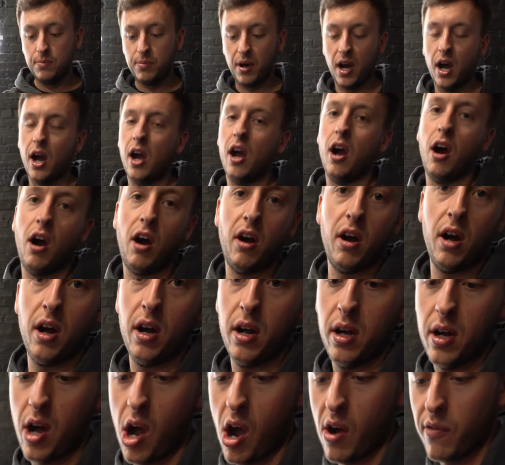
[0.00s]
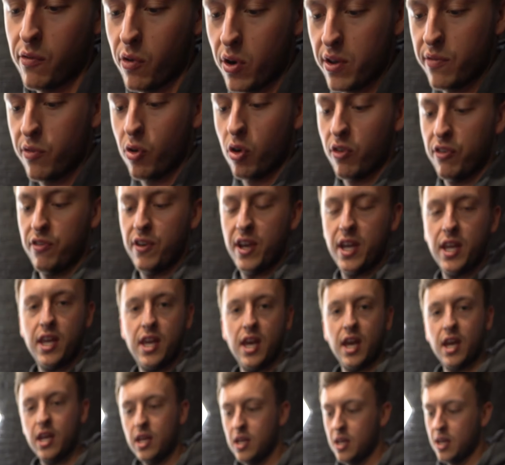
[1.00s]
buy our R44 fitting
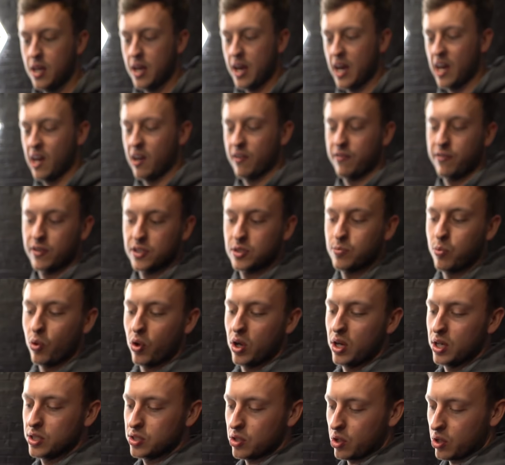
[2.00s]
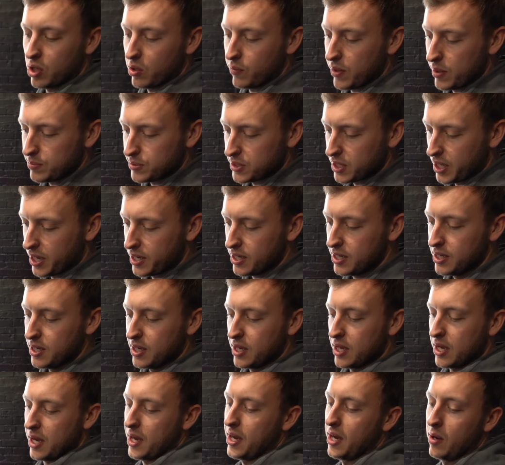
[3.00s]
kit for spoilers on our website,
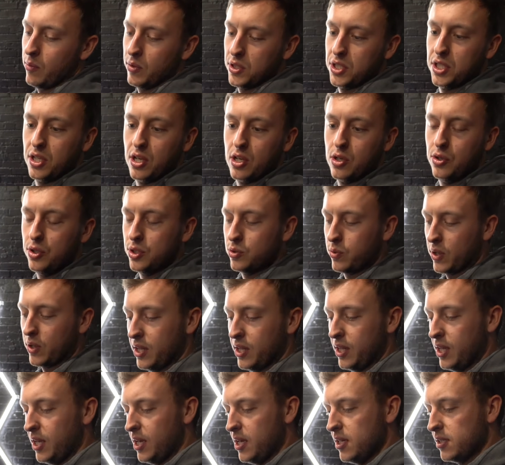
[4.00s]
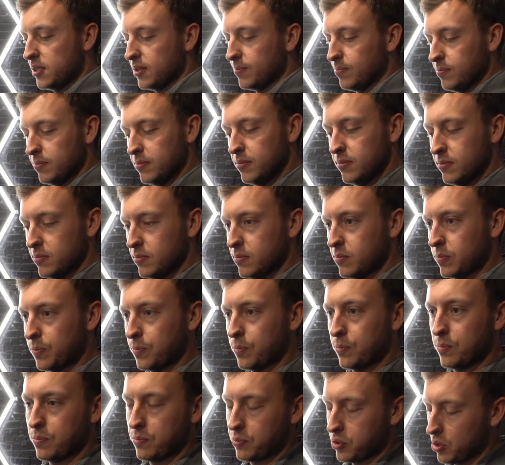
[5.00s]
which includes these, some
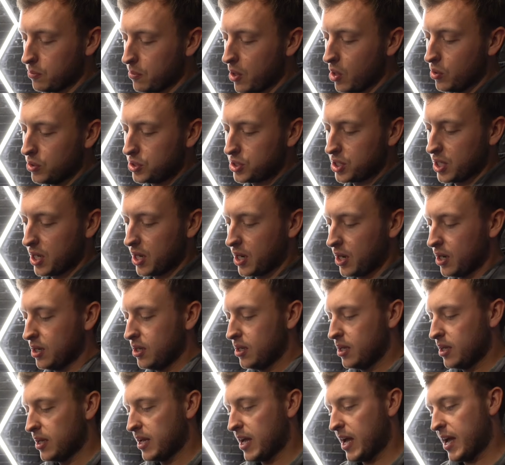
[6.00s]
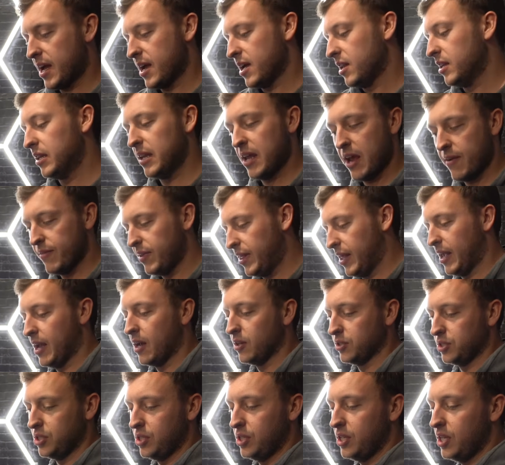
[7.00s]
promoter and everything
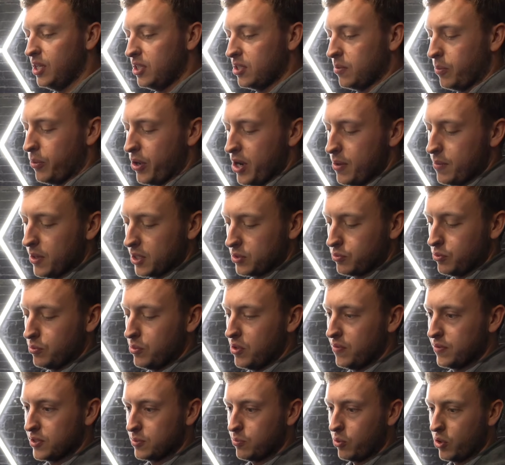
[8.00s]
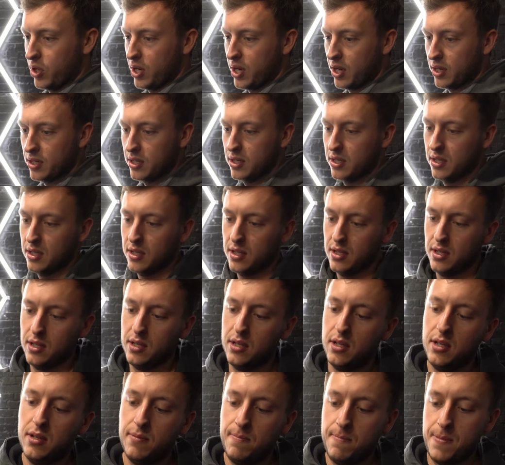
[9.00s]
else you need to pretty much remove a spoiler.
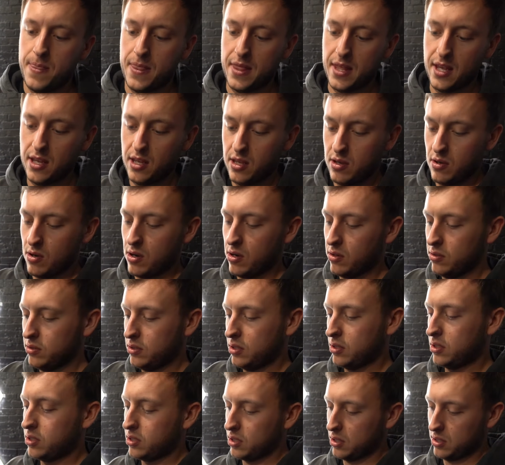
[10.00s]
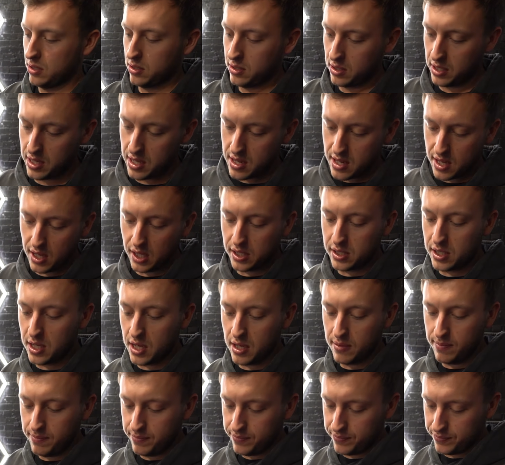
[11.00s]
Thank you, Olds. Get this
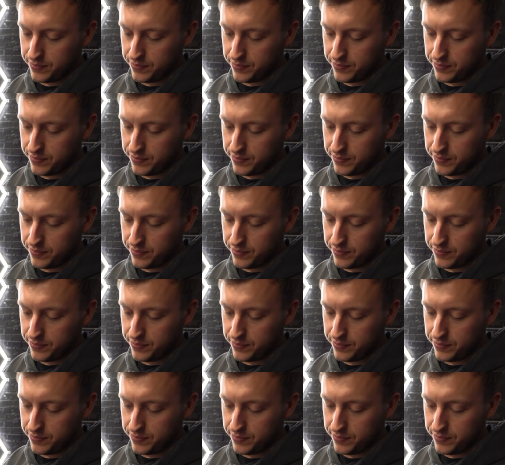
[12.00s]
in.